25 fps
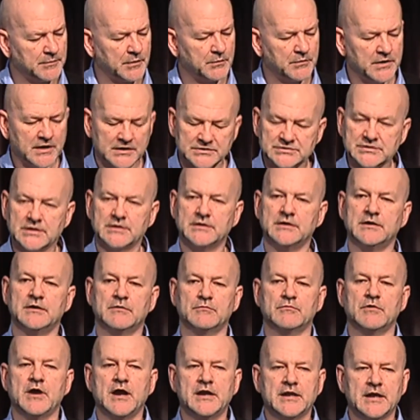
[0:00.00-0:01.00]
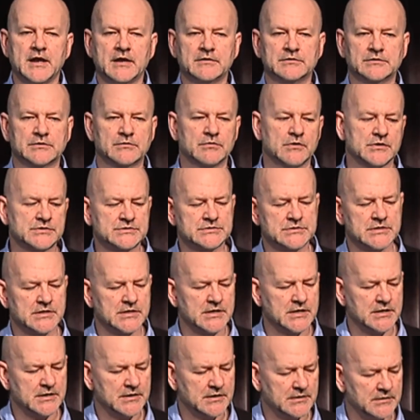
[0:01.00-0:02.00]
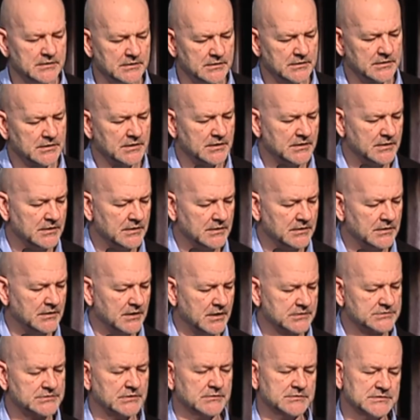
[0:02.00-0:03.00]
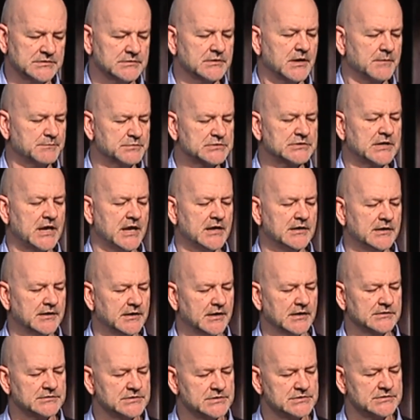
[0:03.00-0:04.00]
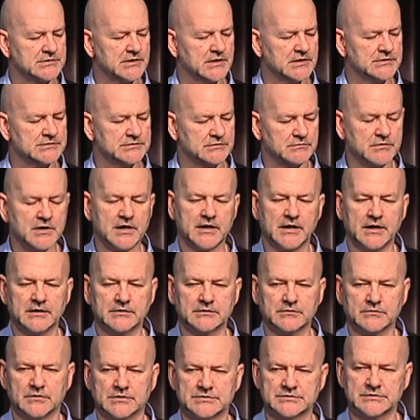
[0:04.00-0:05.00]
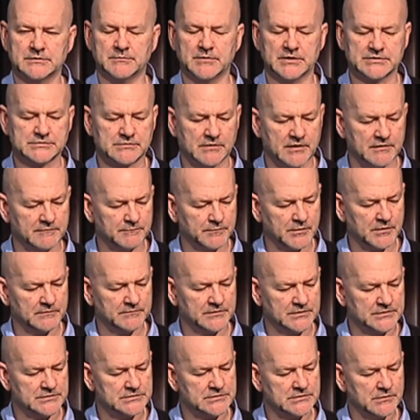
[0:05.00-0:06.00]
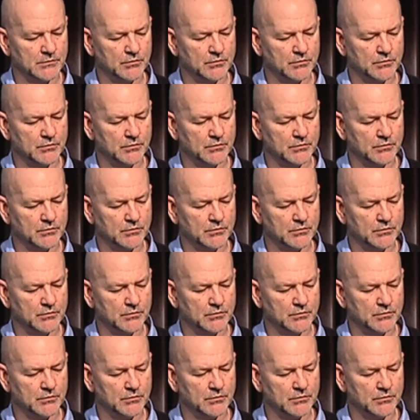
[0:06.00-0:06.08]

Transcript: but we extended it right out across so it's an upscaling exercise, right out across the Musgrave province.